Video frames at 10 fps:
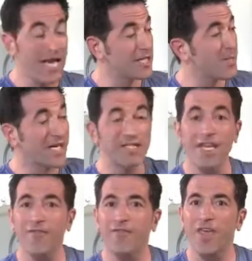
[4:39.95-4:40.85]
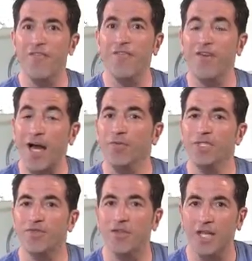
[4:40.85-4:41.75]
it's because they've found
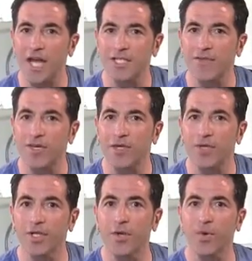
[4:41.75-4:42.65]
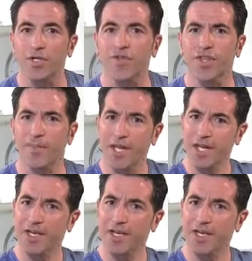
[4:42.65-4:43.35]
this philosophy that really works for them,